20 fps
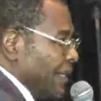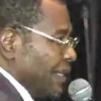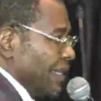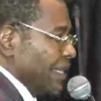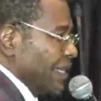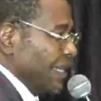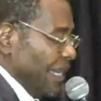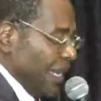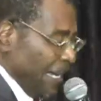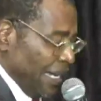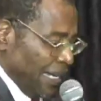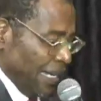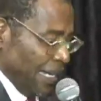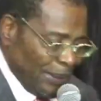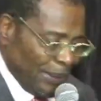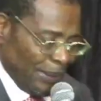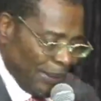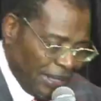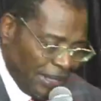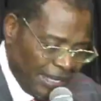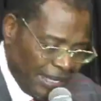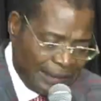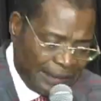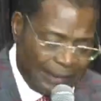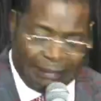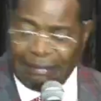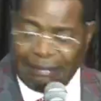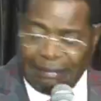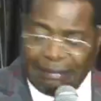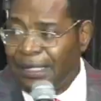Say hallelujah.
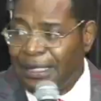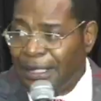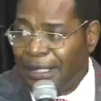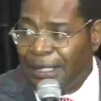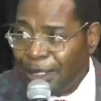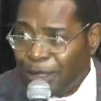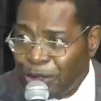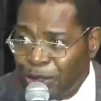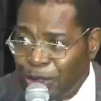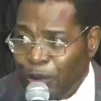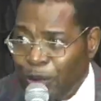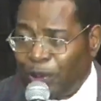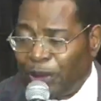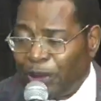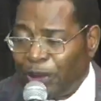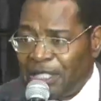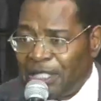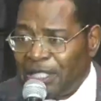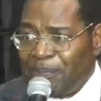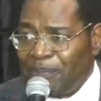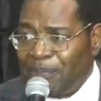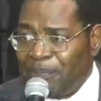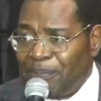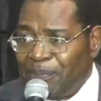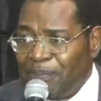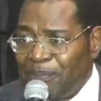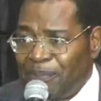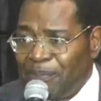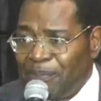So please make sure